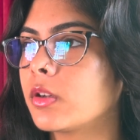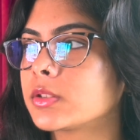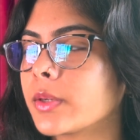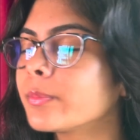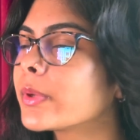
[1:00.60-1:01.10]

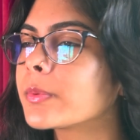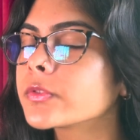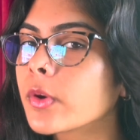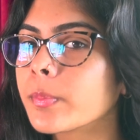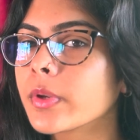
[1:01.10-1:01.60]
some papers
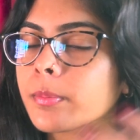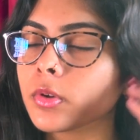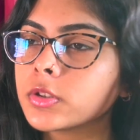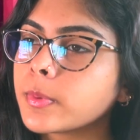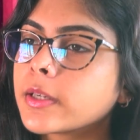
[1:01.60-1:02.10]
for
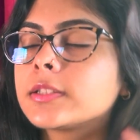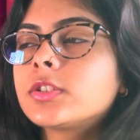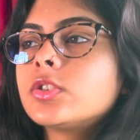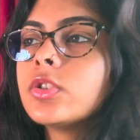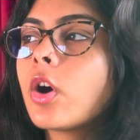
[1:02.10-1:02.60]
pre-boards, but it's
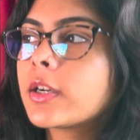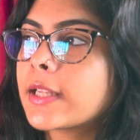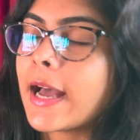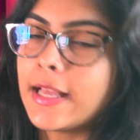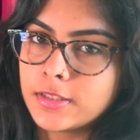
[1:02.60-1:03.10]
not
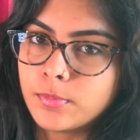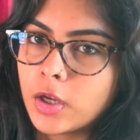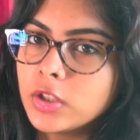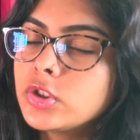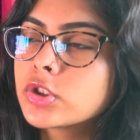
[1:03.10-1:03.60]
as
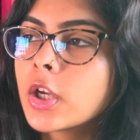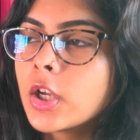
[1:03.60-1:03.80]
much.